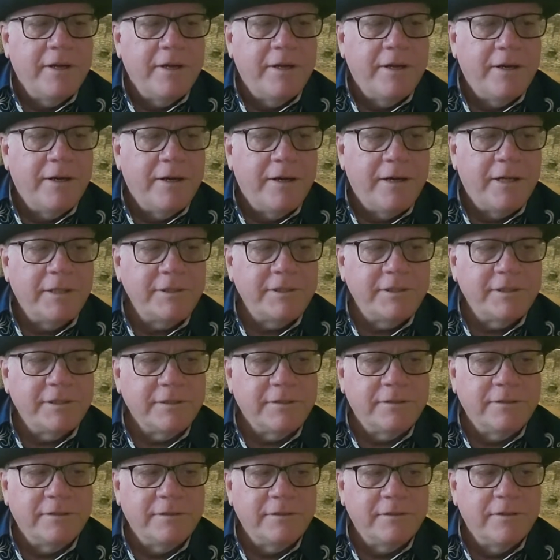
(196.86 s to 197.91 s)

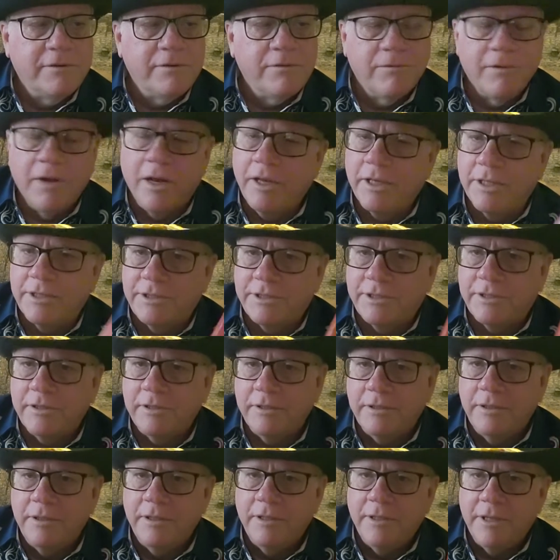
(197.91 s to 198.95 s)
Hutson, Relics.
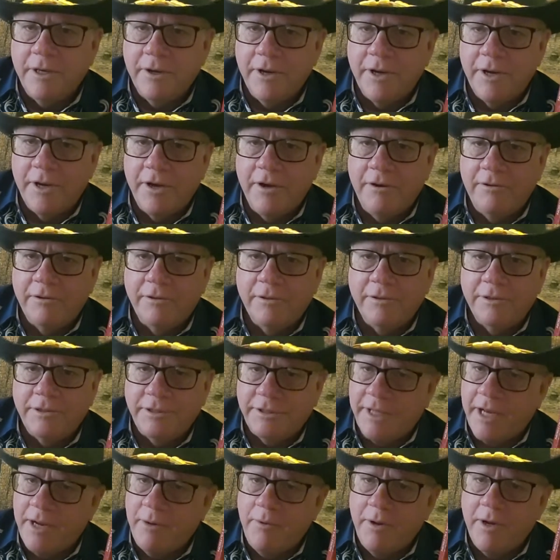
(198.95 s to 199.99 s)
Here you go.
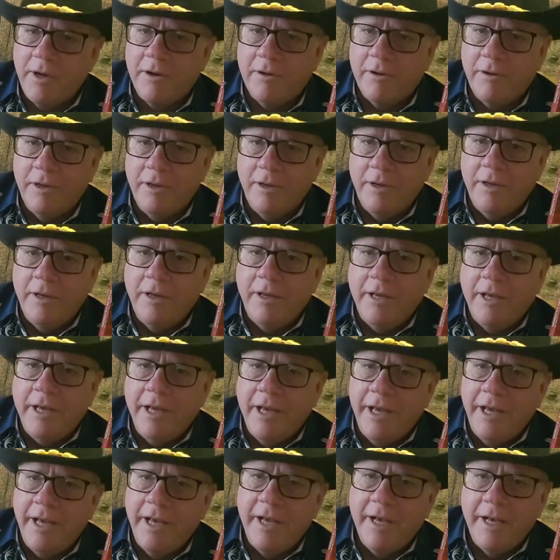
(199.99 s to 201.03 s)
Stay well.
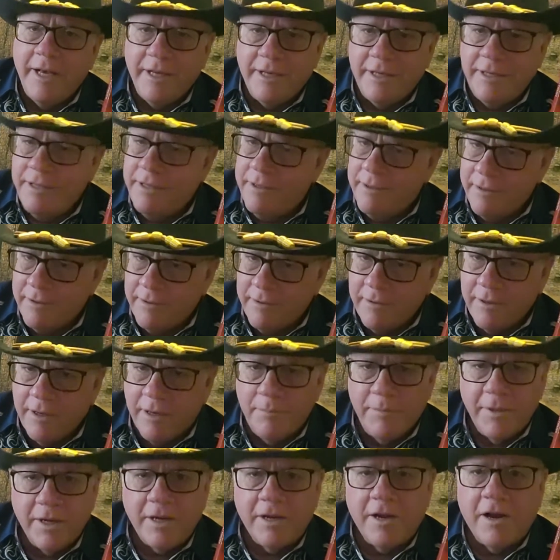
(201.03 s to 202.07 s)
And
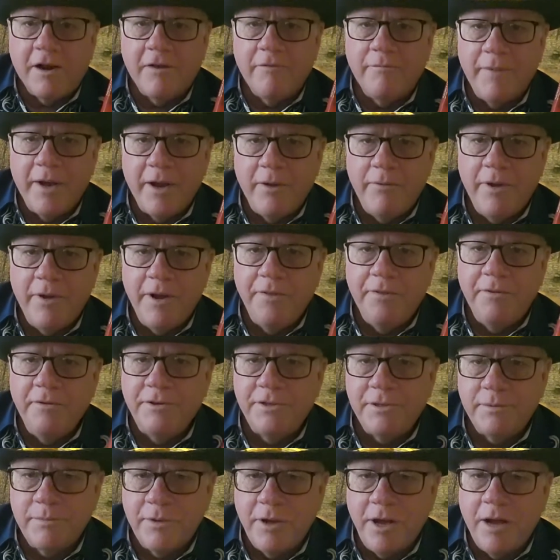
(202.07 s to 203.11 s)
I'm going to carve my way through
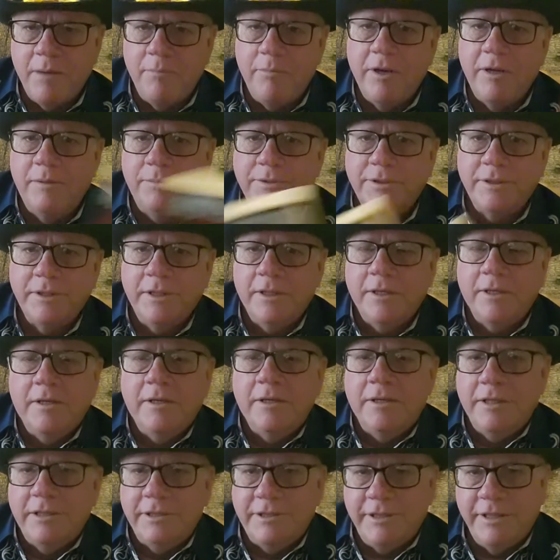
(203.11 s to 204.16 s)
some cobwebs
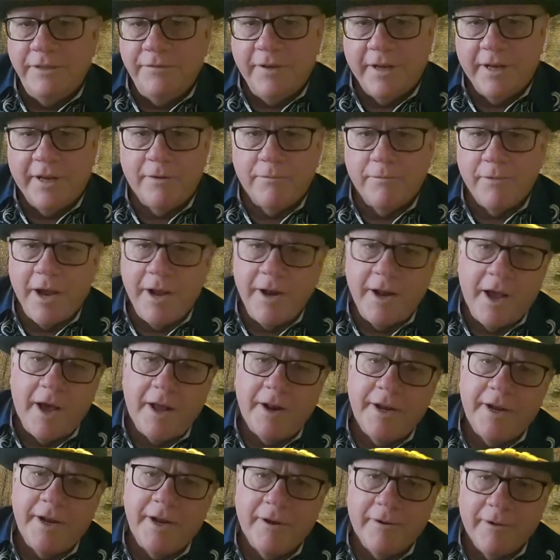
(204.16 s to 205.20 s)
and see if I can ride
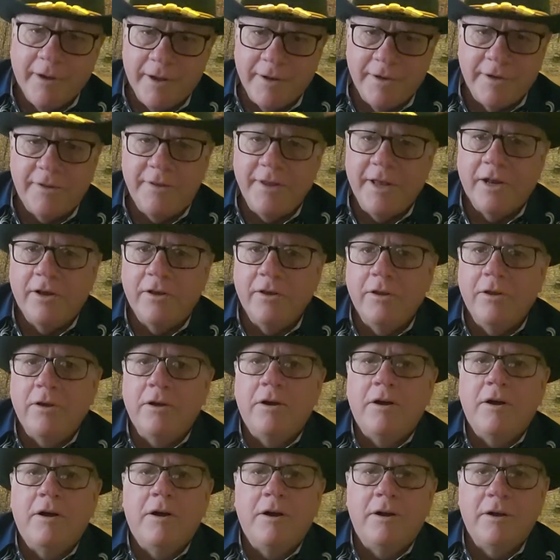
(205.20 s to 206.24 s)
out of here onto that
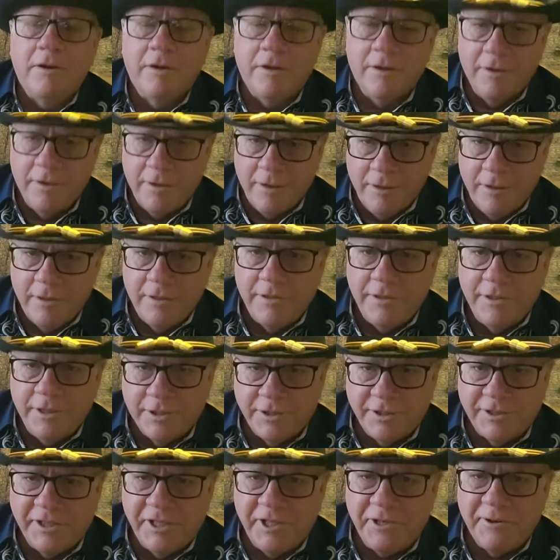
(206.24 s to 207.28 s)
long,
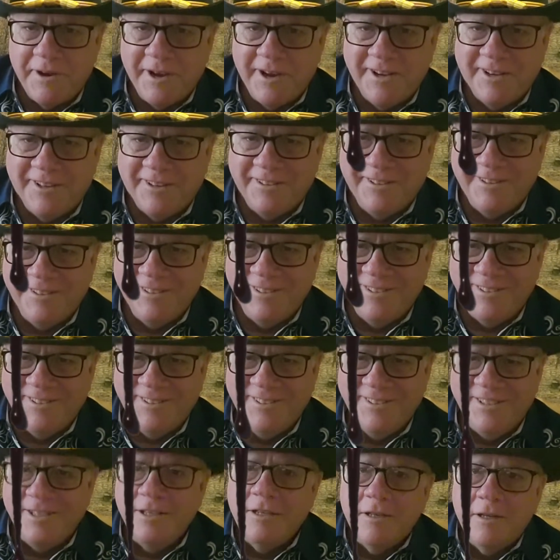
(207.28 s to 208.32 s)
dusty trail.
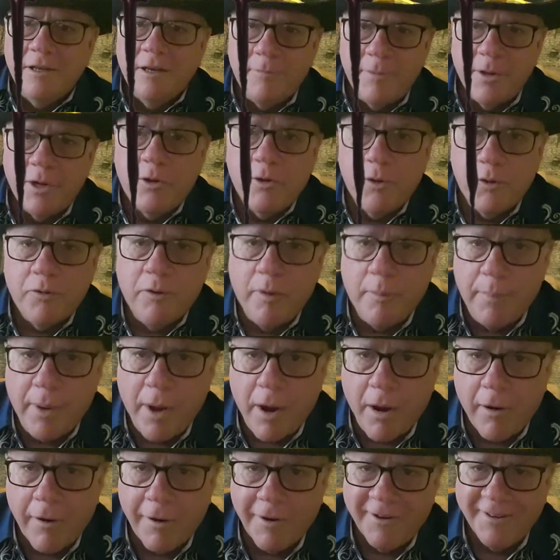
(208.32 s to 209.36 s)
I'm going to go to a
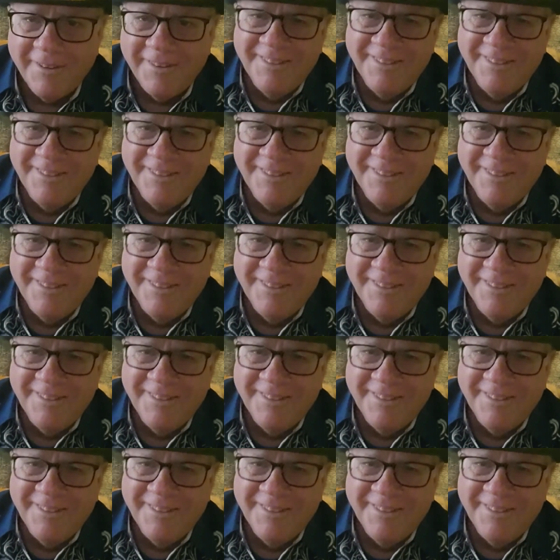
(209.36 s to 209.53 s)
bar.